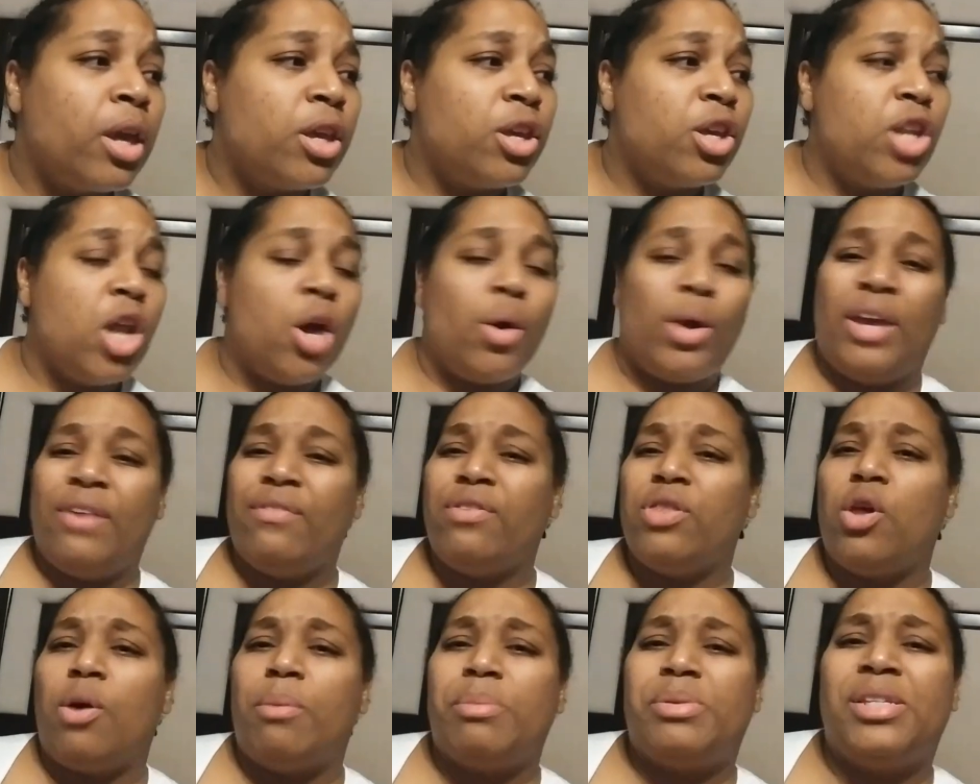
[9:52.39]
you know,
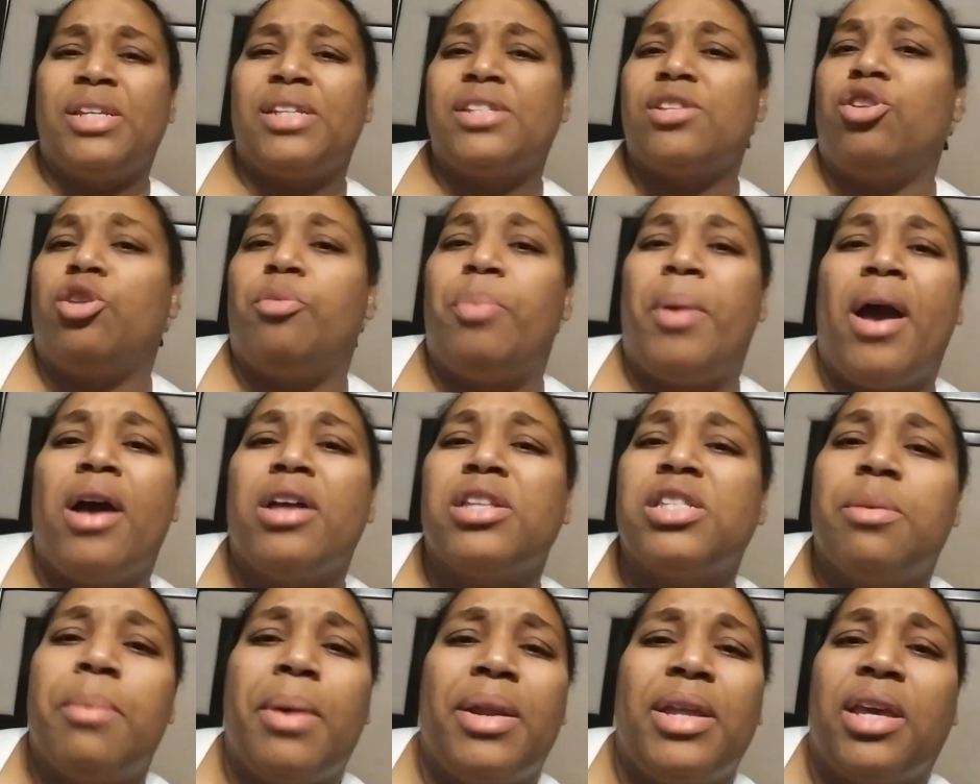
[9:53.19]
even though I'm 600
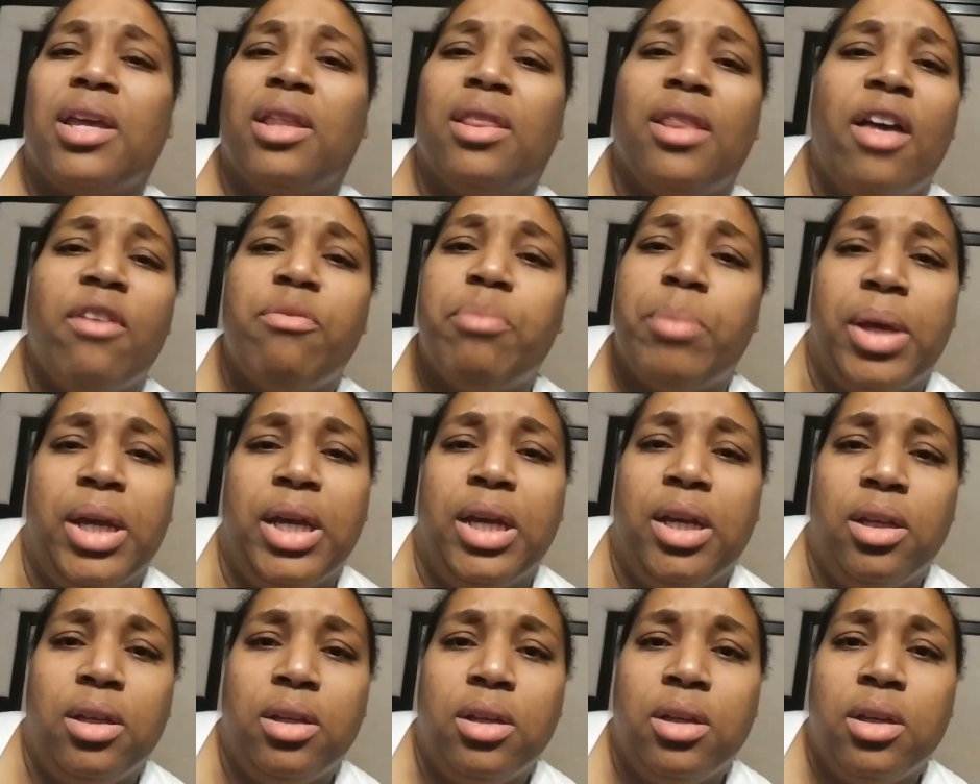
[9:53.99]
pounds, somebody can love
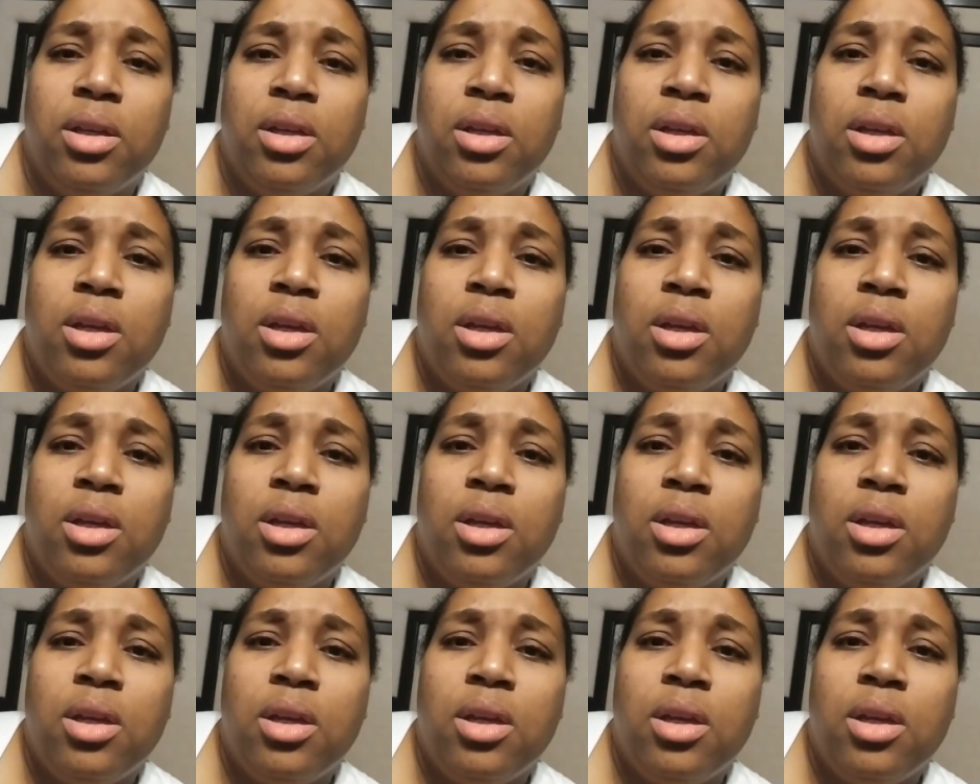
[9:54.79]
me.